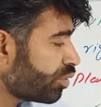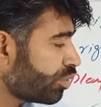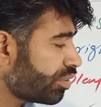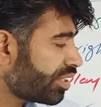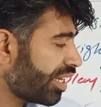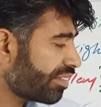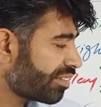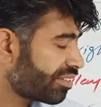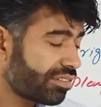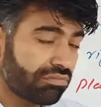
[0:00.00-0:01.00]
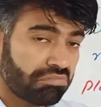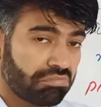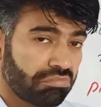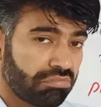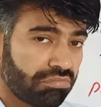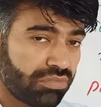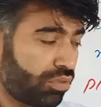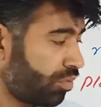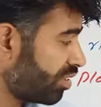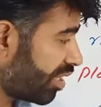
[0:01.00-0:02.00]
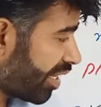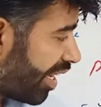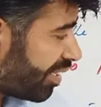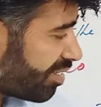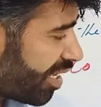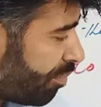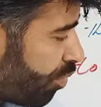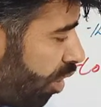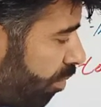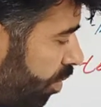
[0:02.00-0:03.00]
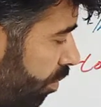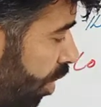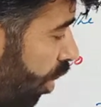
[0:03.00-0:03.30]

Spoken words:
do this? Once again, the same problem.